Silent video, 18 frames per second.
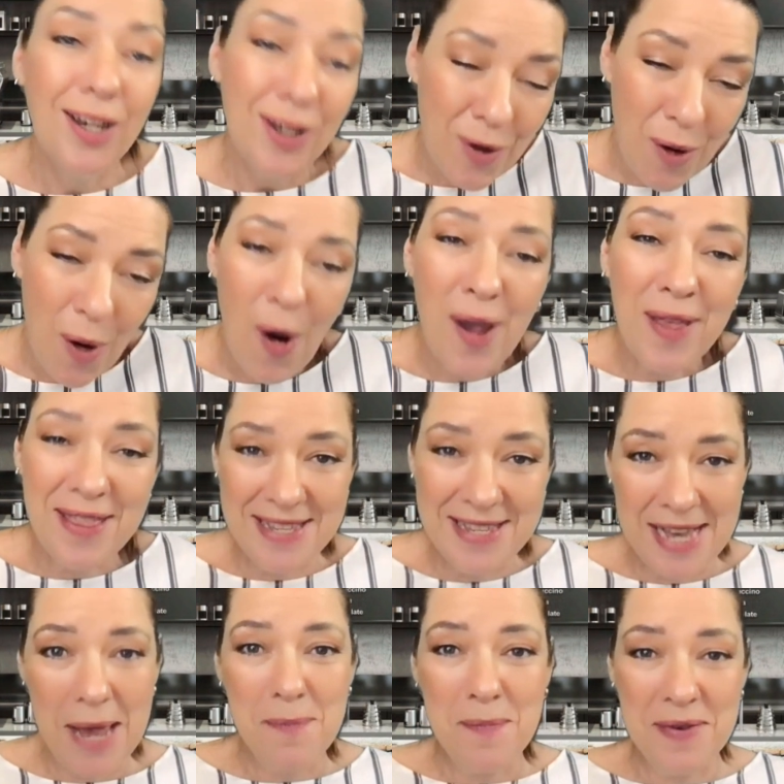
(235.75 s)
You are in the
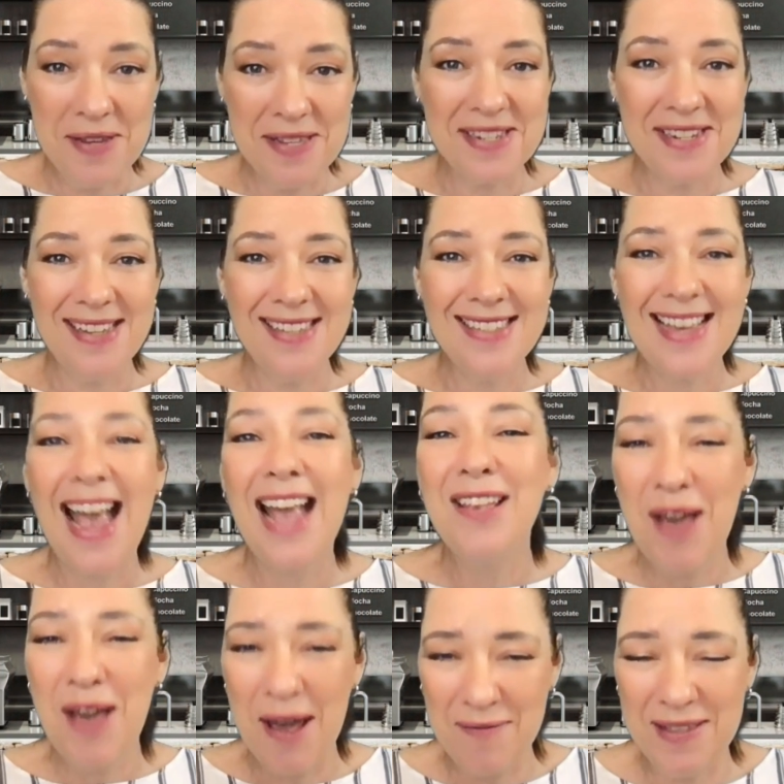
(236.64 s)
same business
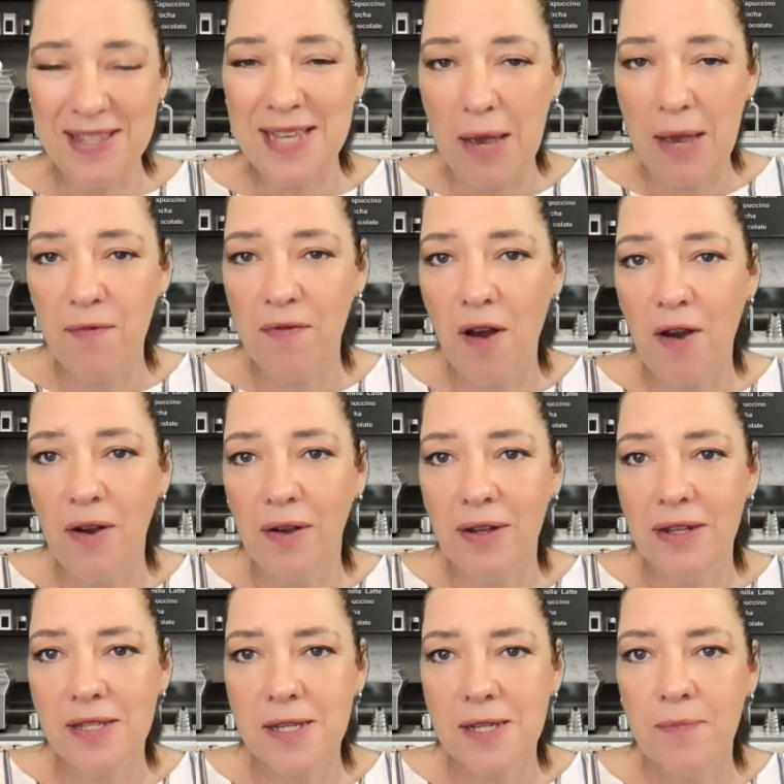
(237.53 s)
and you have the same
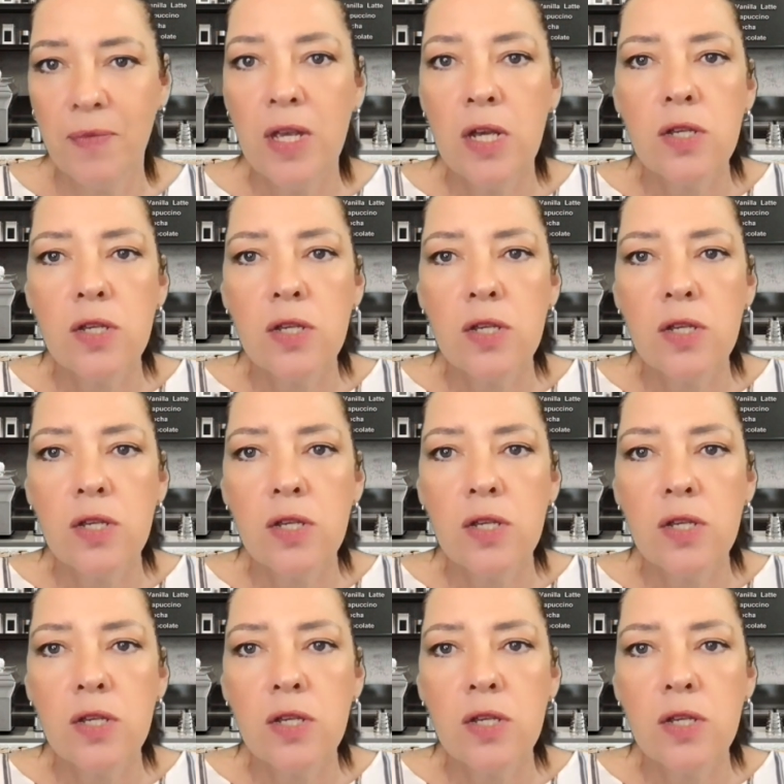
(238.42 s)
focus.